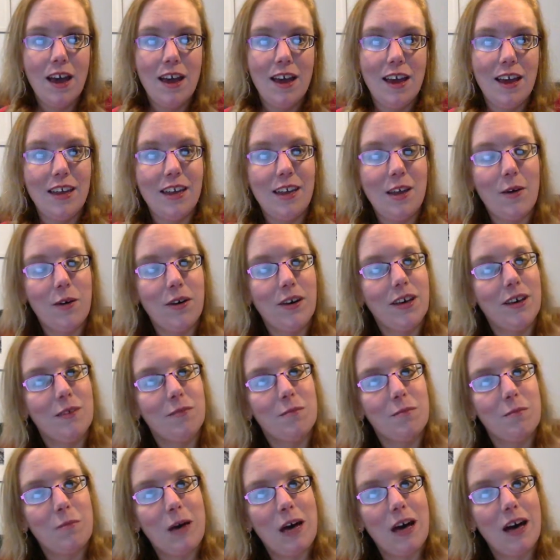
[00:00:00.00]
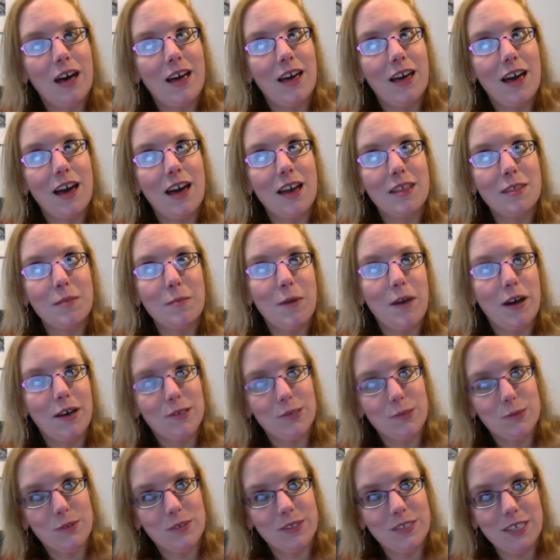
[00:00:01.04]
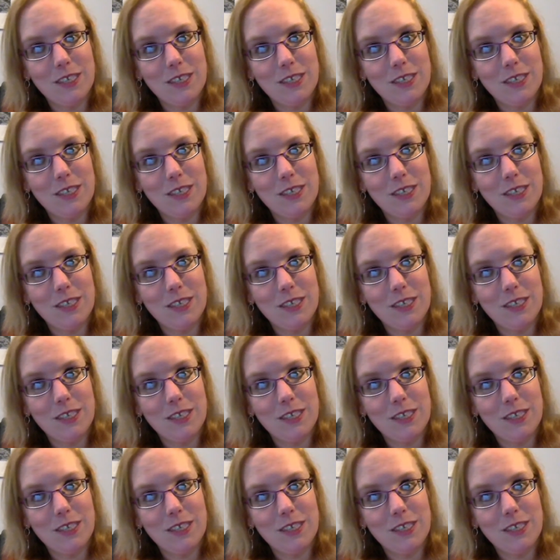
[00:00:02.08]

and now I can buy out-of-the-box ones.